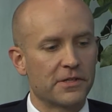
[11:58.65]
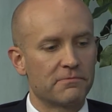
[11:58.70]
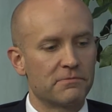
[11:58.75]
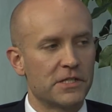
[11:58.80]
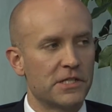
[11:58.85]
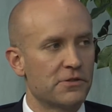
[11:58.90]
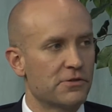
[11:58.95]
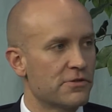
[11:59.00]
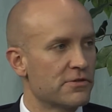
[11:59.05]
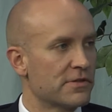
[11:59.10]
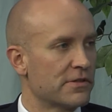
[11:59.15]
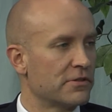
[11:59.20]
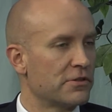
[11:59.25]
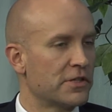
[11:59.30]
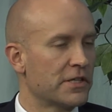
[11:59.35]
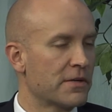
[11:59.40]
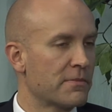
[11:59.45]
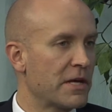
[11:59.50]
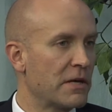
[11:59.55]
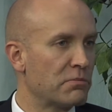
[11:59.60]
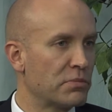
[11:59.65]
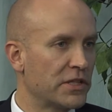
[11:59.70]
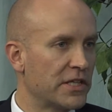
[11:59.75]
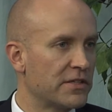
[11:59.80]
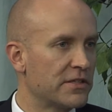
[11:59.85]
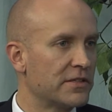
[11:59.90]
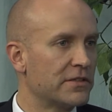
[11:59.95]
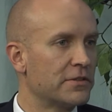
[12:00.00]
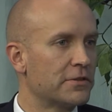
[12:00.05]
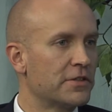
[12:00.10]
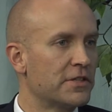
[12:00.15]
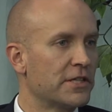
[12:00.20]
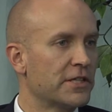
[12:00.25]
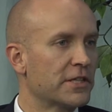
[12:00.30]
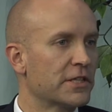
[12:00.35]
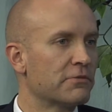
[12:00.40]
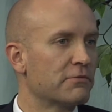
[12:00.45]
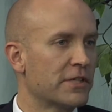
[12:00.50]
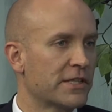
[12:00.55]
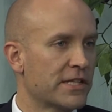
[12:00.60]
teachers learning about blended
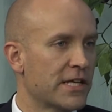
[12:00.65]
learning and what